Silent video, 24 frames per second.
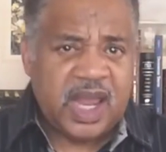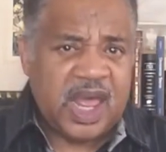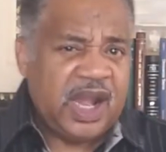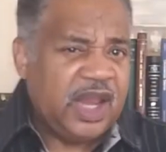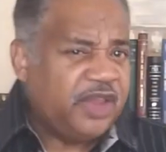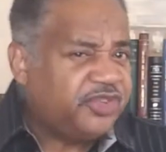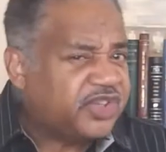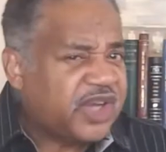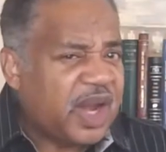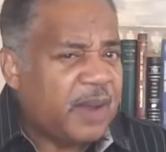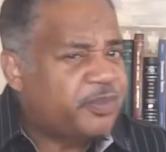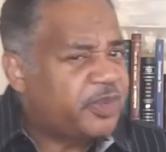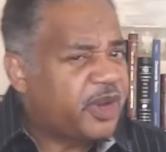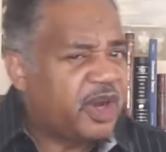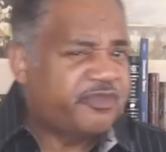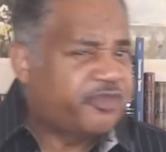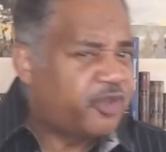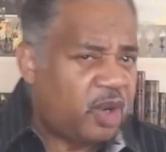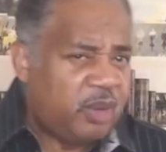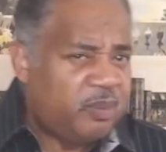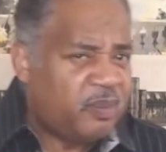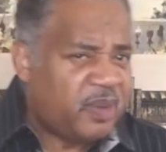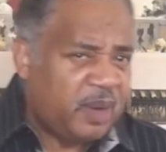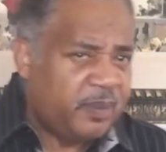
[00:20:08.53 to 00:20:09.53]
Now let's stop
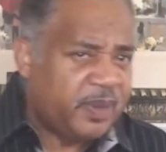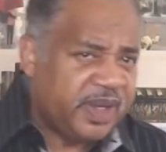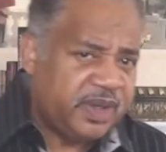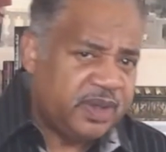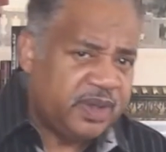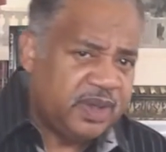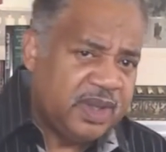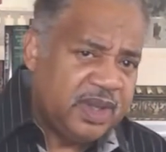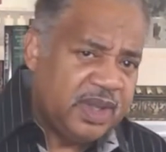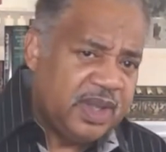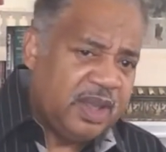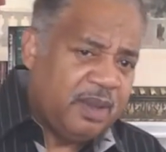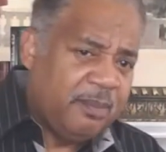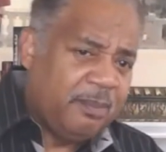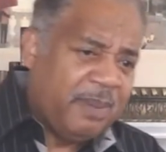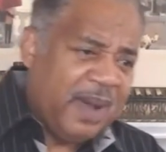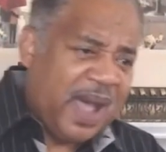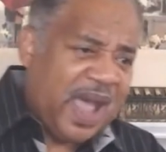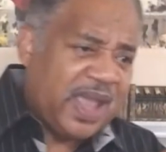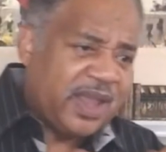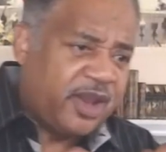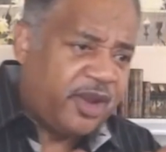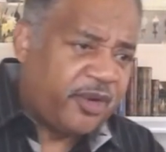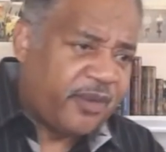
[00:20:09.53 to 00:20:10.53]
there for a moment.
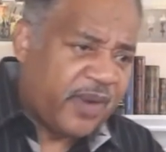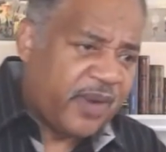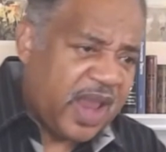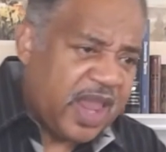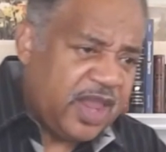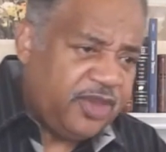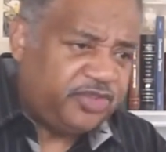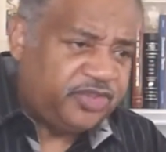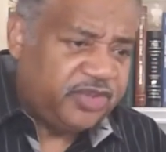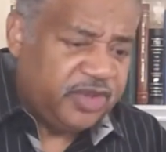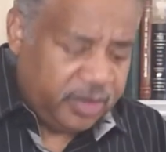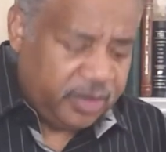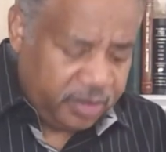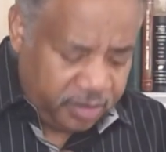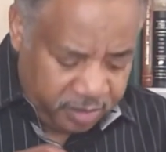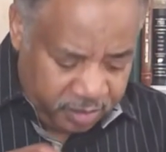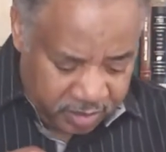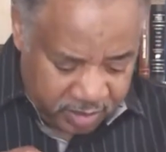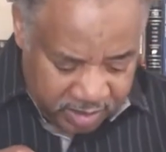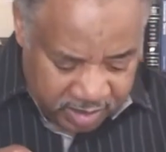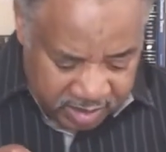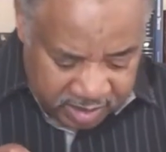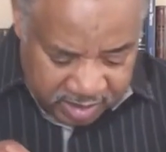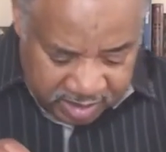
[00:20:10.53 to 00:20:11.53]
By grace
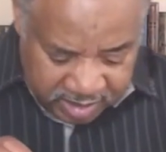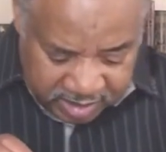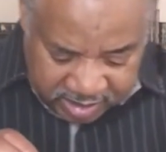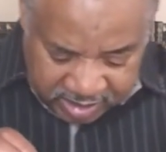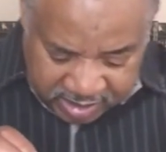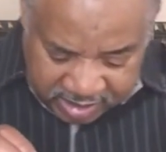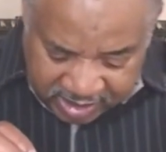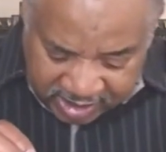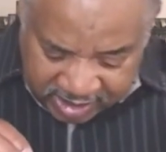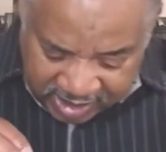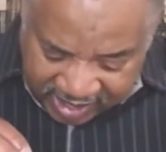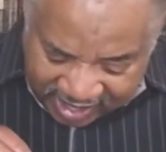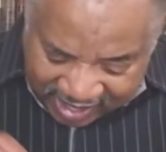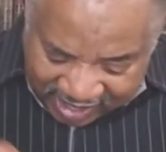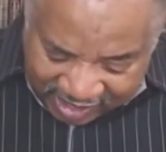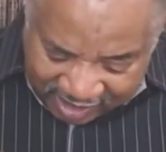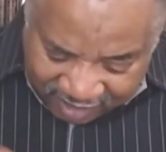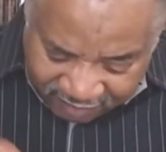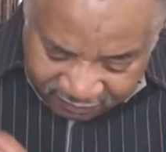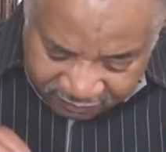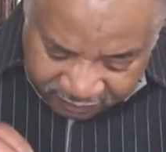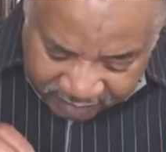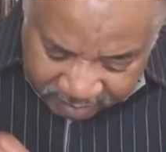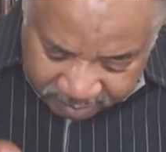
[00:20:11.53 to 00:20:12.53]
you
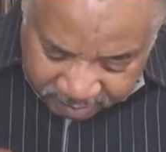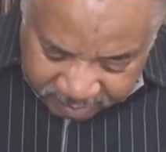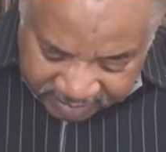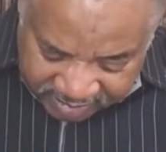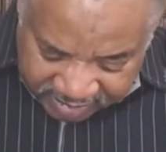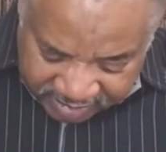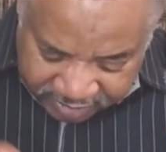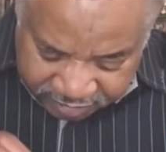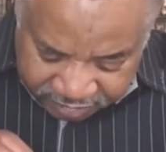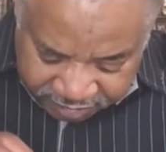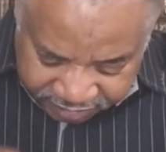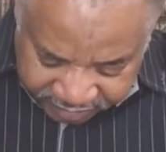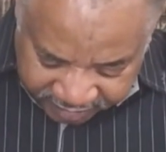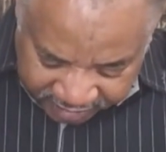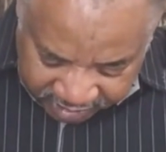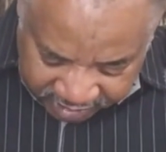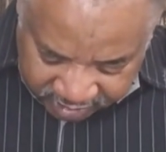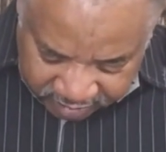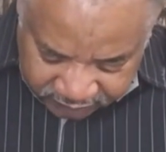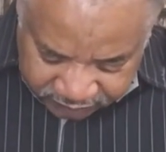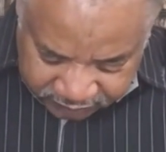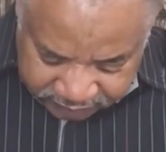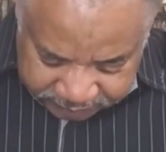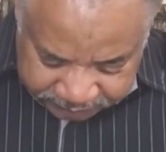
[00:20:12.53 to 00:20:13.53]
have been
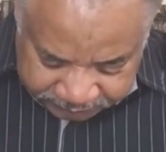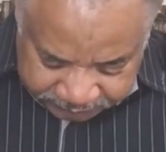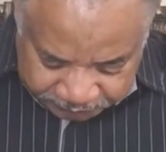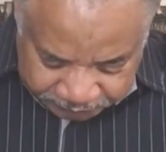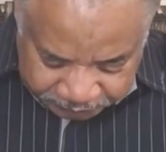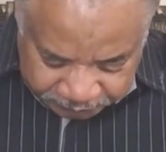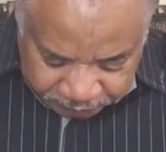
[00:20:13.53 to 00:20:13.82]
saved.